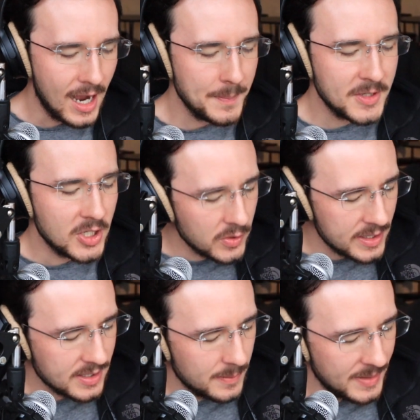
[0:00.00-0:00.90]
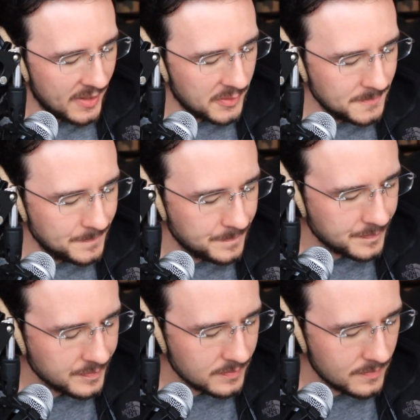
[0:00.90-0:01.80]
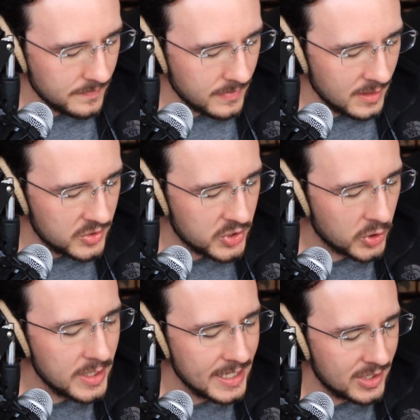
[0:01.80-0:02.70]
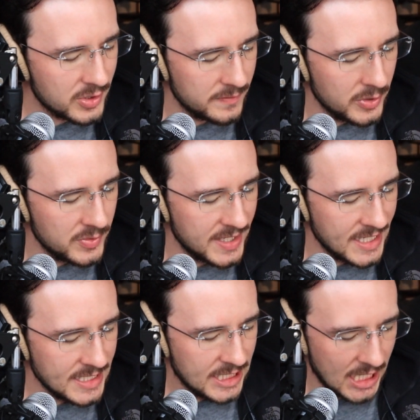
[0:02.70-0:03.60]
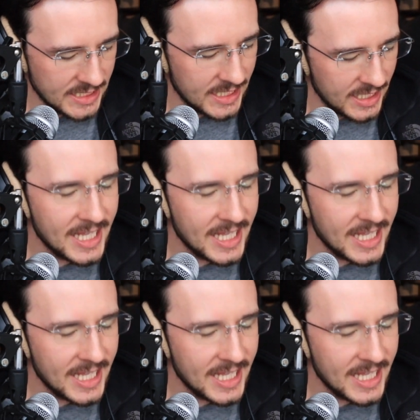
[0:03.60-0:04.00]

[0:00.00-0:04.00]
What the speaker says: I'm curious about turning interviews into content.